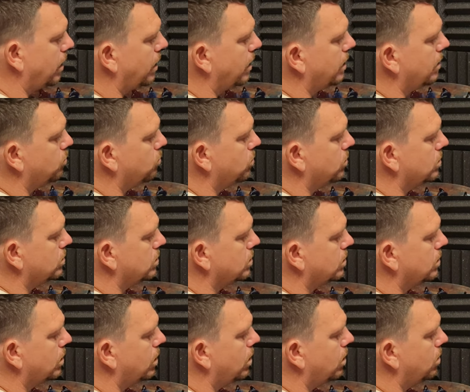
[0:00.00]
It will
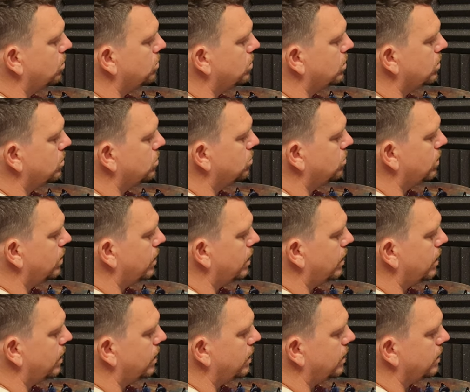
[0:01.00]
go
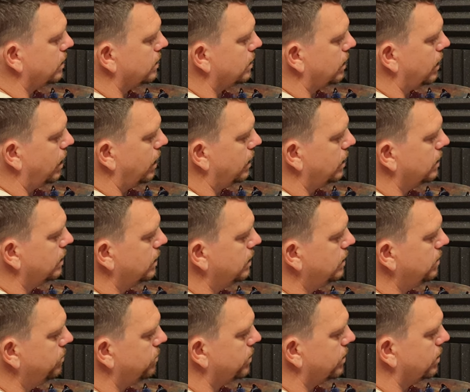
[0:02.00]
away and
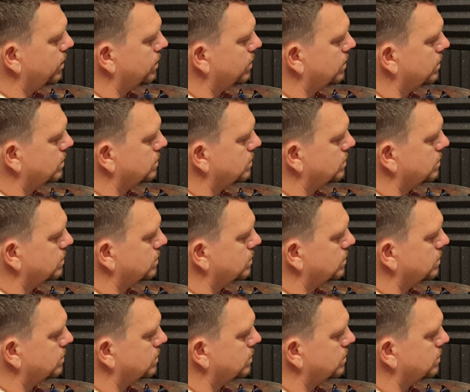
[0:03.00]
leave you.